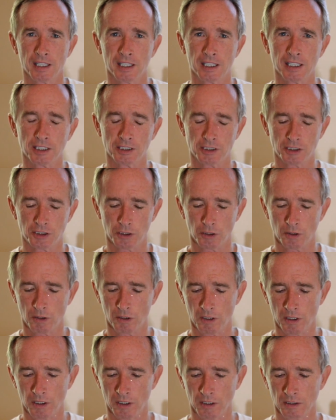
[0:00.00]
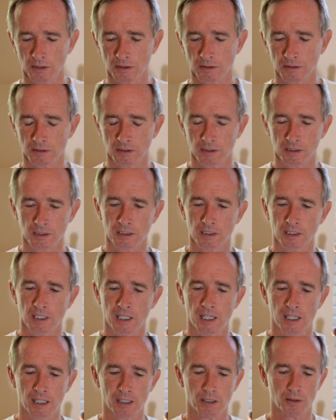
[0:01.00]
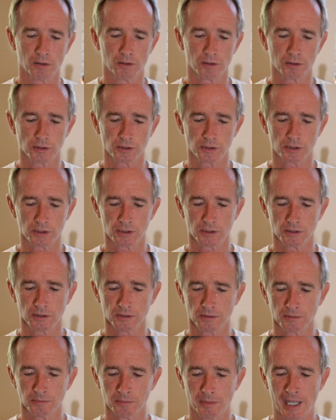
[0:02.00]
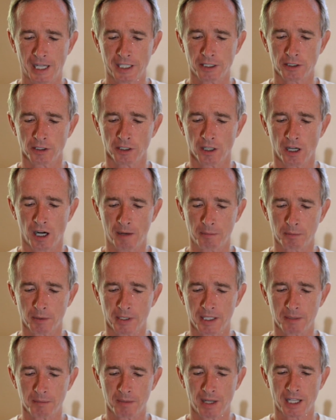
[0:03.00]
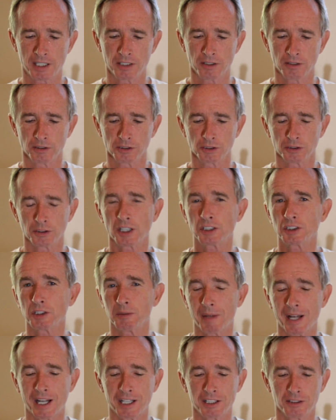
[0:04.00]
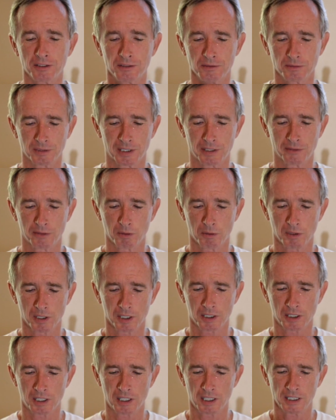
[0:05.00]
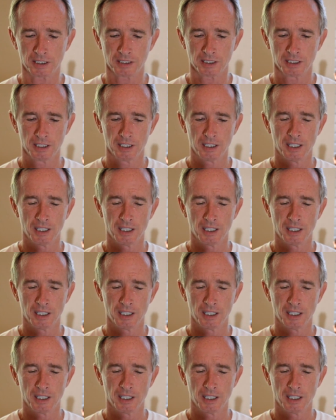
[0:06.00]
is your owner's manual, your operating manual, instruction manual, whatever you want to call it.